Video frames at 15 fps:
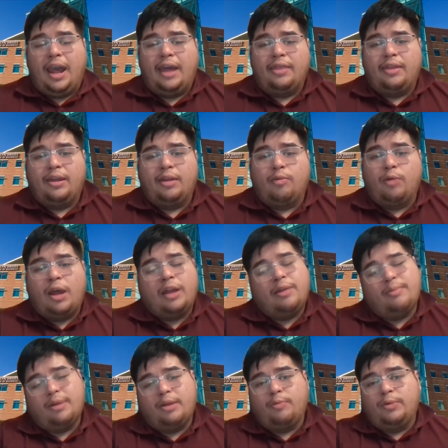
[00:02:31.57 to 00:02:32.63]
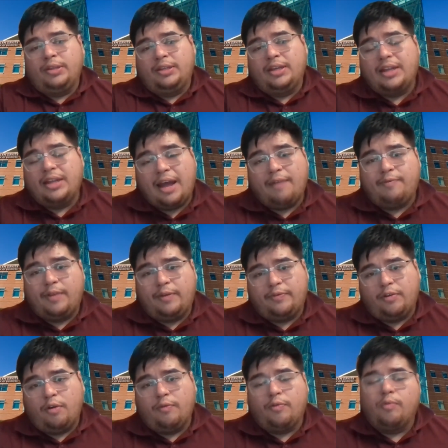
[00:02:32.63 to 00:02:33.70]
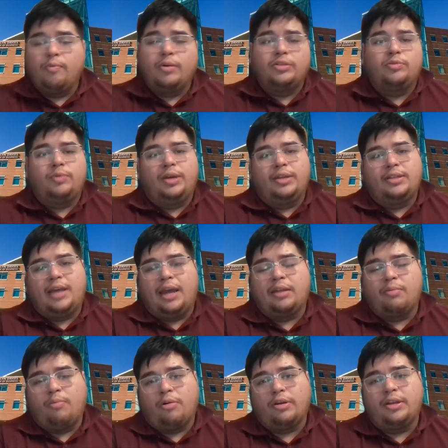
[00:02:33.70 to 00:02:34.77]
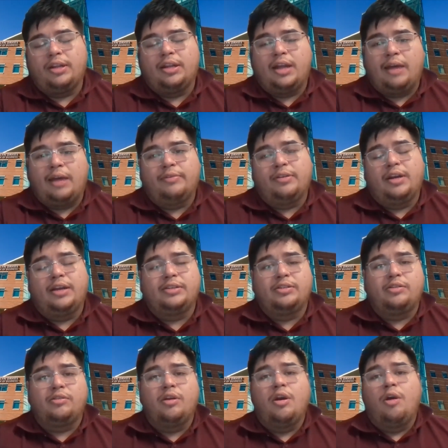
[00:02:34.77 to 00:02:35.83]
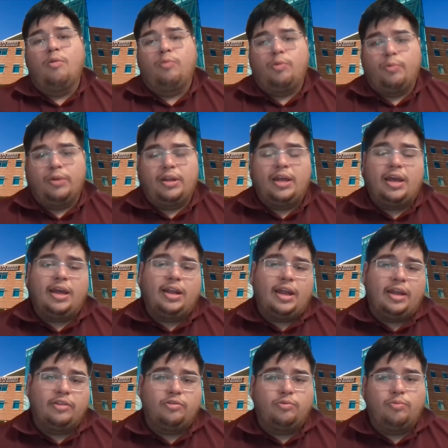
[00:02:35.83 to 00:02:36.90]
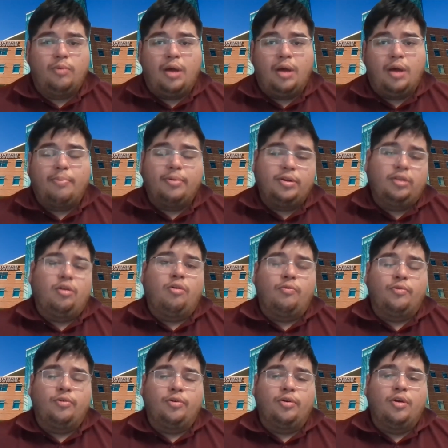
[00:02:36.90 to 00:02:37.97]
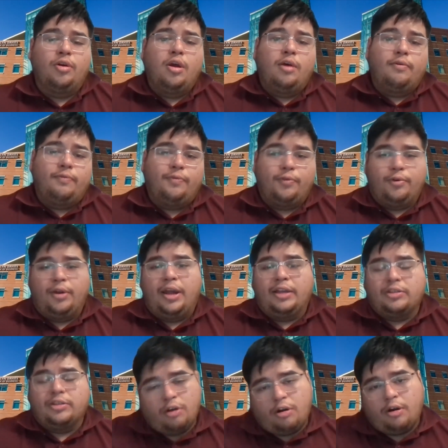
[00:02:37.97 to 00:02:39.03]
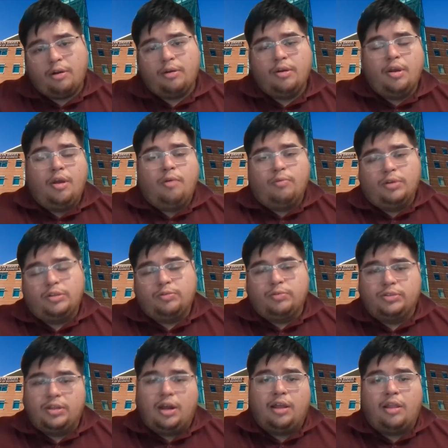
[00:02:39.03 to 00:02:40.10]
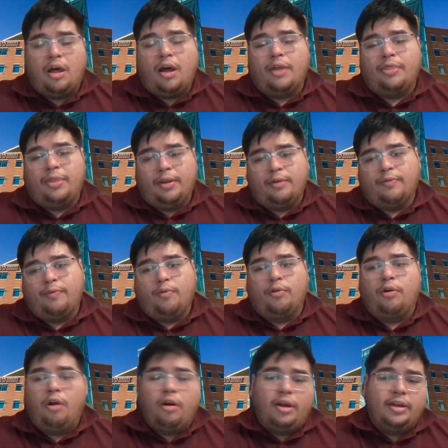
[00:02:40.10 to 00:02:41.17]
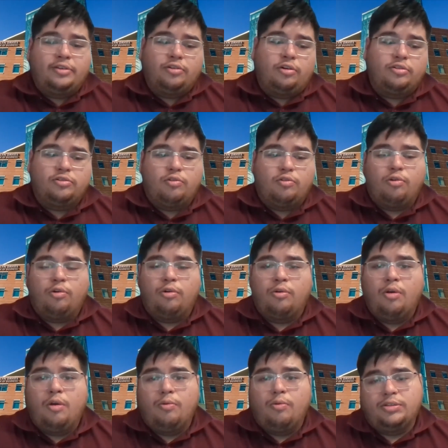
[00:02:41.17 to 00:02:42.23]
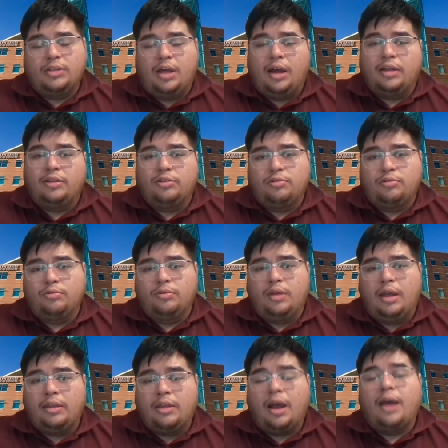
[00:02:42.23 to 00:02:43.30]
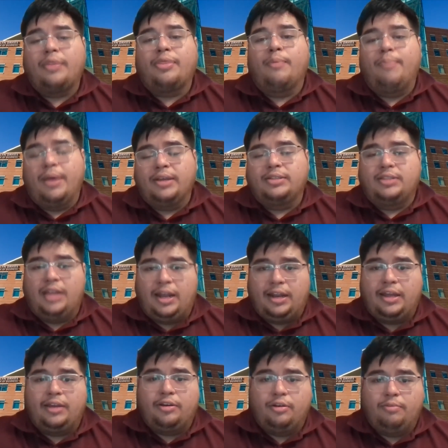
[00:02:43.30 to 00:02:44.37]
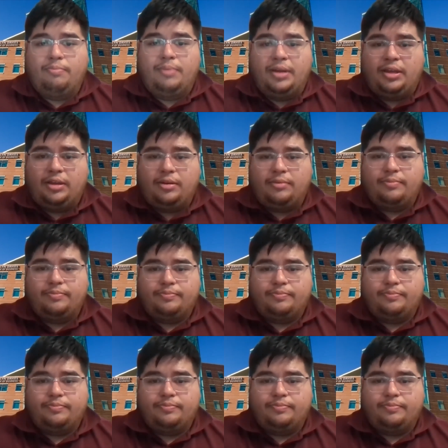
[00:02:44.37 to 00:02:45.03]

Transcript: And then any money we did have left over, once we attacked marketing and advertising, we went ahead and put it over for HR, which was not a lot. Therefore, our HR score was not the best that it could be.